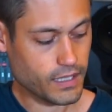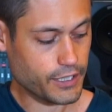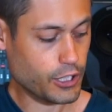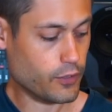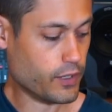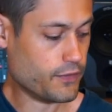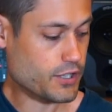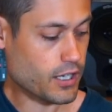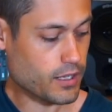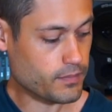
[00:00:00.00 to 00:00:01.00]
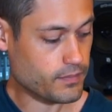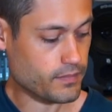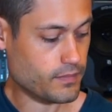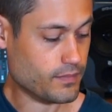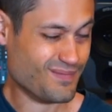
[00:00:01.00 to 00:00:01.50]
D over F sharp,
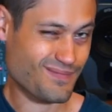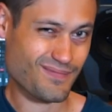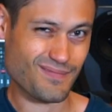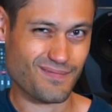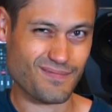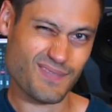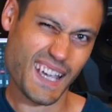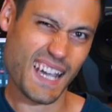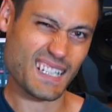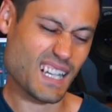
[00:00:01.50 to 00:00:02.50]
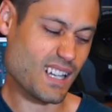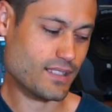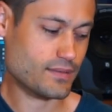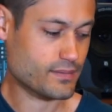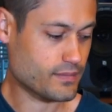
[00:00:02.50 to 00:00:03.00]
at 9,
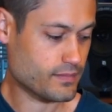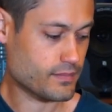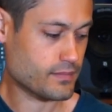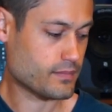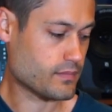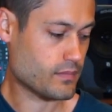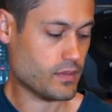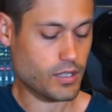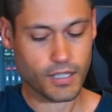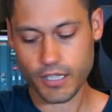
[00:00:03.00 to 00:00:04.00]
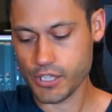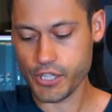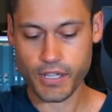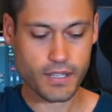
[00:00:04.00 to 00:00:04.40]
G,